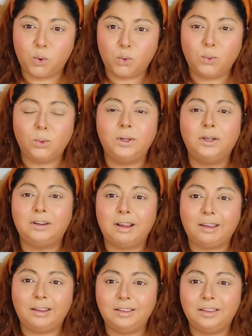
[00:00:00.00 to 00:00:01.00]
porcul
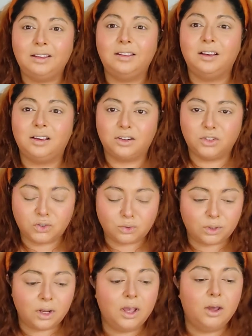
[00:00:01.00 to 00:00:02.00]
înainte de
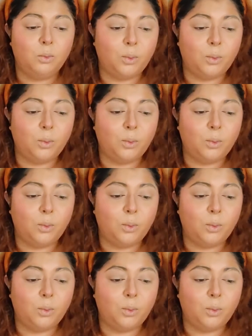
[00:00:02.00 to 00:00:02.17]
Crăciun.